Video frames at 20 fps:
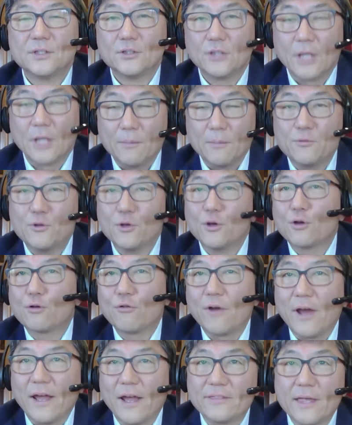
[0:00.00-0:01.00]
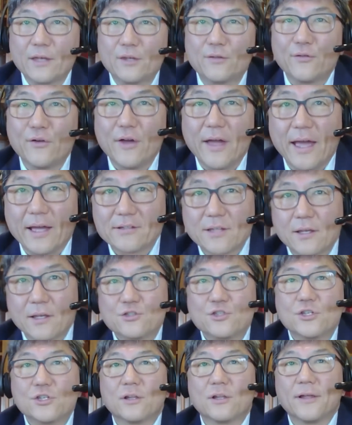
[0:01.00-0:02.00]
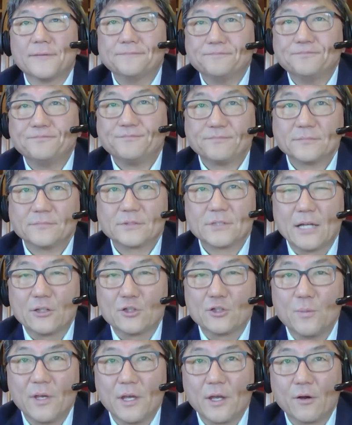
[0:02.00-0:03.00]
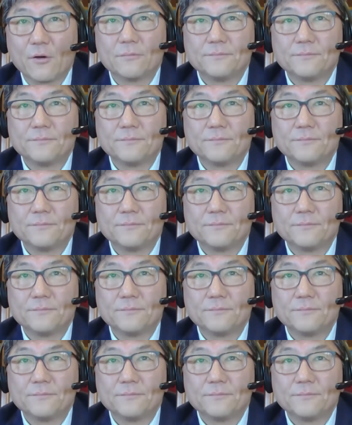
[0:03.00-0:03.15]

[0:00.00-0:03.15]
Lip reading: I'm doing great. Thank you for asking, Sheila. Glad to be here.